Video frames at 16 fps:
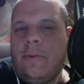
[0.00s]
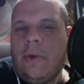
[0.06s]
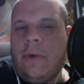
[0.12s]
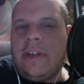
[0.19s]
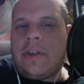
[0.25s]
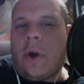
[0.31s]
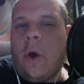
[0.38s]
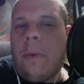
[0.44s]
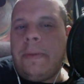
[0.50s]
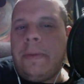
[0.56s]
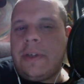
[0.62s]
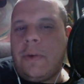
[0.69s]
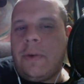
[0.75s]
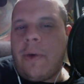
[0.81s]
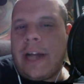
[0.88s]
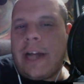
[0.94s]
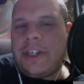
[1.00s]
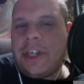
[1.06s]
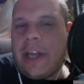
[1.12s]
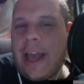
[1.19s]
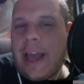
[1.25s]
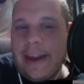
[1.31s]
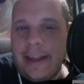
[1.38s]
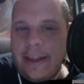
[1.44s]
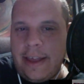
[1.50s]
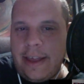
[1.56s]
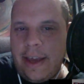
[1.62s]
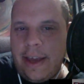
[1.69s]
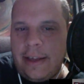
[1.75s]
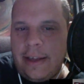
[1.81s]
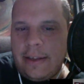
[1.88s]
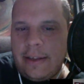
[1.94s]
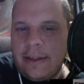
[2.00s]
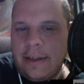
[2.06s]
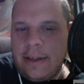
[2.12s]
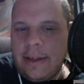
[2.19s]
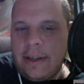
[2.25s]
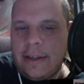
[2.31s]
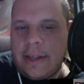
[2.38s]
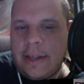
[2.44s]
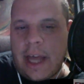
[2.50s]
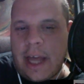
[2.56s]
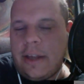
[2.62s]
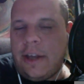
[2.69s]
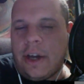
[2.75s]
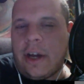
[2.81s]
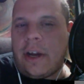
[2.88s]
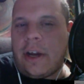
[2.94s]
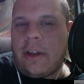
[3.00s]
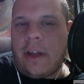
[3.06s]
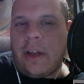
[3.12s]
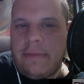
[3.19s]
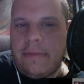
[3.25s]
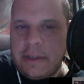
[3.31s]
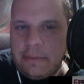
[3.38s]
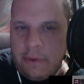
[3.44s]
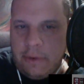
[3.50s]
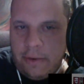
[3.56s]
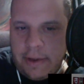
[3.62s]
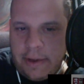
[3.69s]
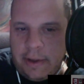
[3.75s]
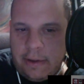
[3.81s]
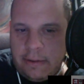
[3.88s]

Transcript: is open to watching anything, then you're gonna love this movie.